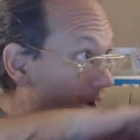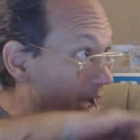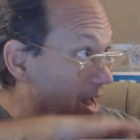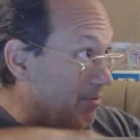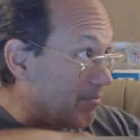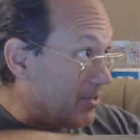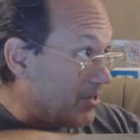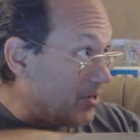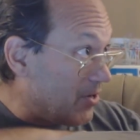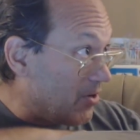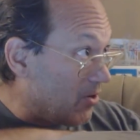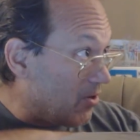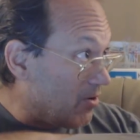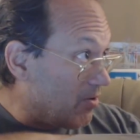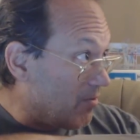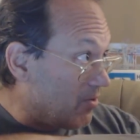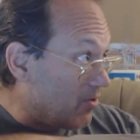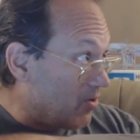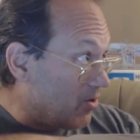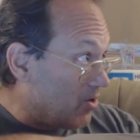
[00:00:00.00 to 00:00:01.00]
bottom
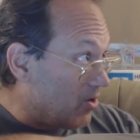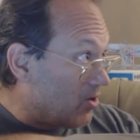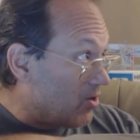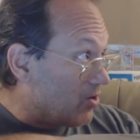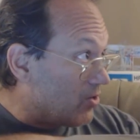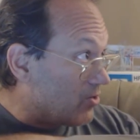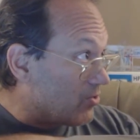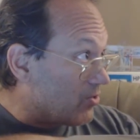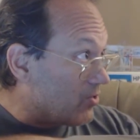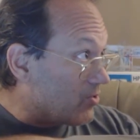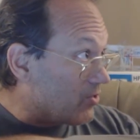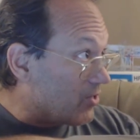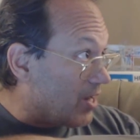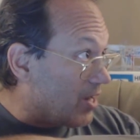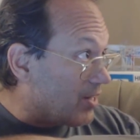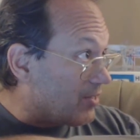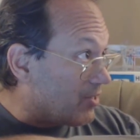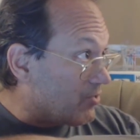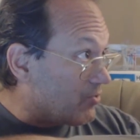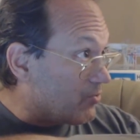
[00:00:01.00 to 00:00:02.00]
here looks
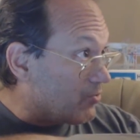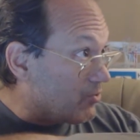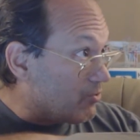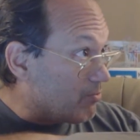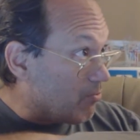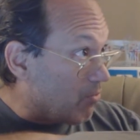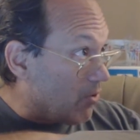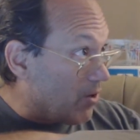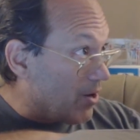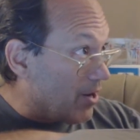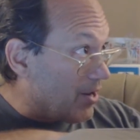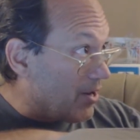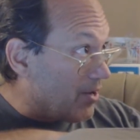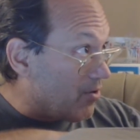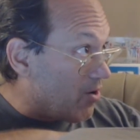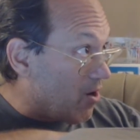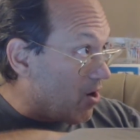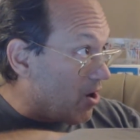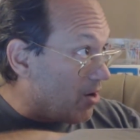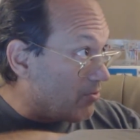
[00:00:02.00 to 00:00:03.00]
like this is
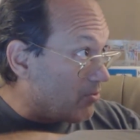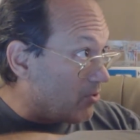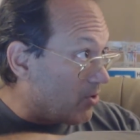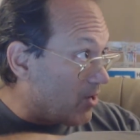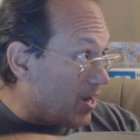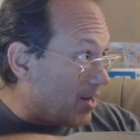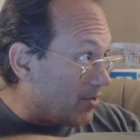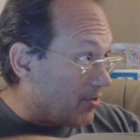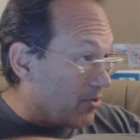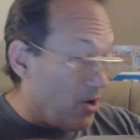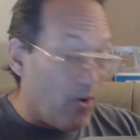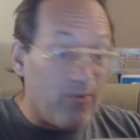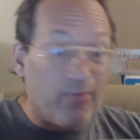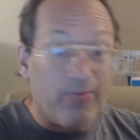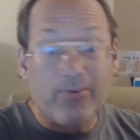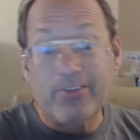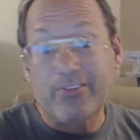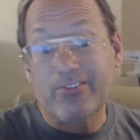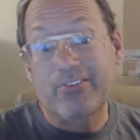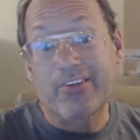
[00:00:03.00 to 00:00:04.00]
printed on well I don't
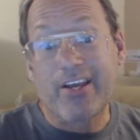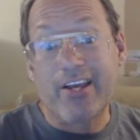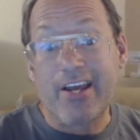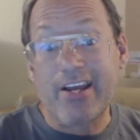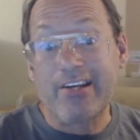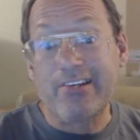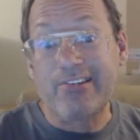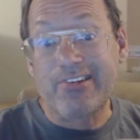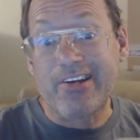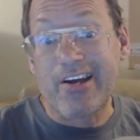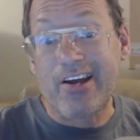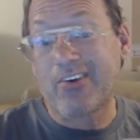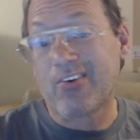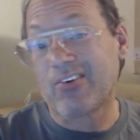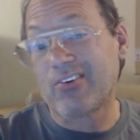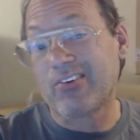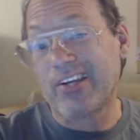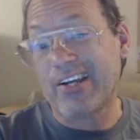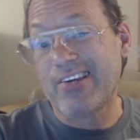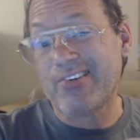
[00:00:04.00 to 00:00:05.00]
know if it's
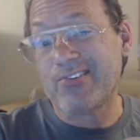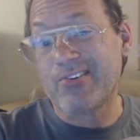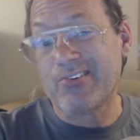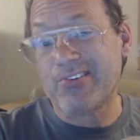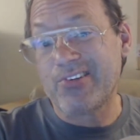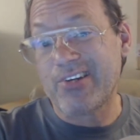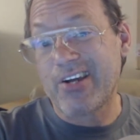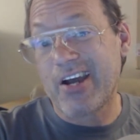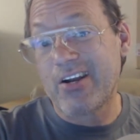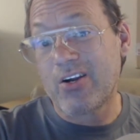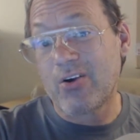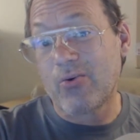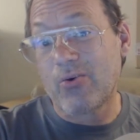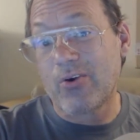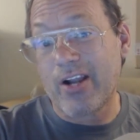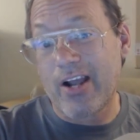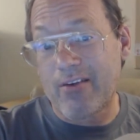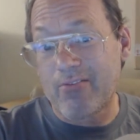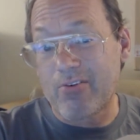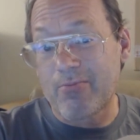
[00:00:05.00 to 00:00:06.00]
inkjet or laserjet
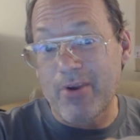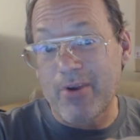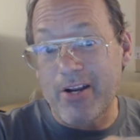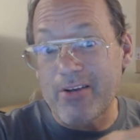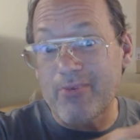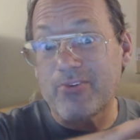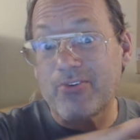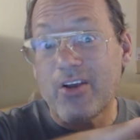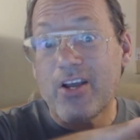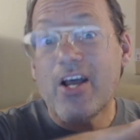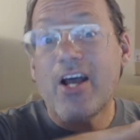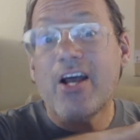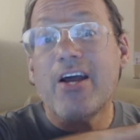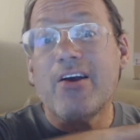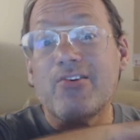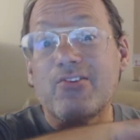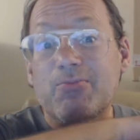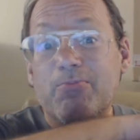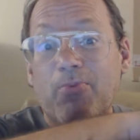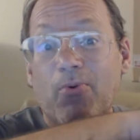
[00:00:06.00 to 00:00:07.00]
or whatever but it was
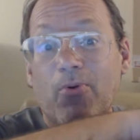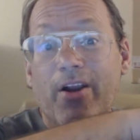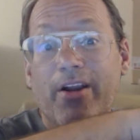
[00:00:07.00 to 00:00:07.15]
it was